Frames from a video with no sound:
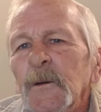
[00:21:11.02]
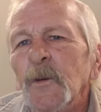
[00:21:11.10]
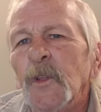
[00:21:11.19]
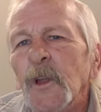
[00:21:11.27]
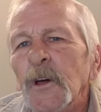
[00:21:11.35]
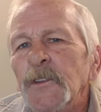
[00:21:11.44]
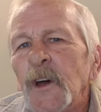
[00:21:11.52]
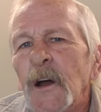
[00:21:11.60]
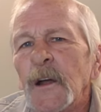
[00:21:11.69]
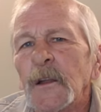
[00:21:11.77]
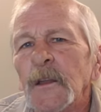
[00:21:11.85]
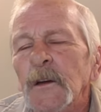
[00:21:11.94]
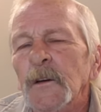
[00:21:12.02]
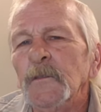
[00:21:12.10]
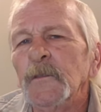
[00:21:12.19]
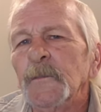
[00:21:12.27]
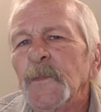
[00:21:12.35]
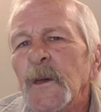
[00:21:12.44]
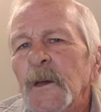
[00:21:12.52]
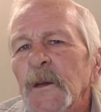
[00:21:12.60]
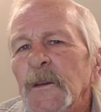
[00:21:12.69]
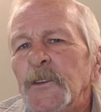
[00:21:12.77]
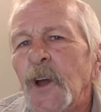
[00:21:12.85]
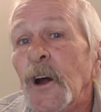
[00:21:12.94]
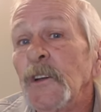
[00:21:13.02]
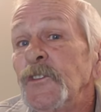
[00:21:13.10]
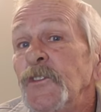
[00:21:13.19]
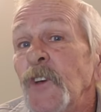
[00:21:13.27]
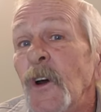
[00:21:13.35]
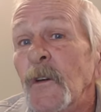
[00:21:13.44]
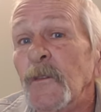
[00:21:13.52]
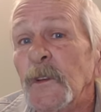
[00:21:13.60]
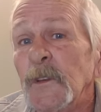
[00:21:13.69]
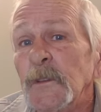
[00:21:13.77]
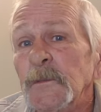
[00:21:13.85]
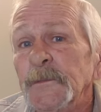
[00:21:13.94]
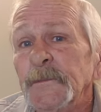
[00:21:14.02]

with an undying love. God's sovereignty,